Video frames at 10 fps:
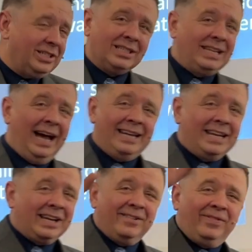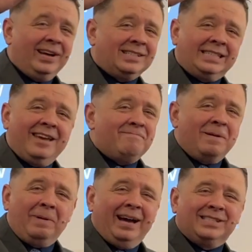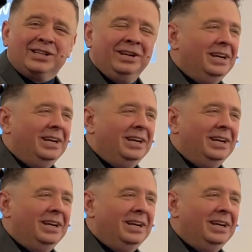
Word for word: just dying to confess. Save me, Pastor.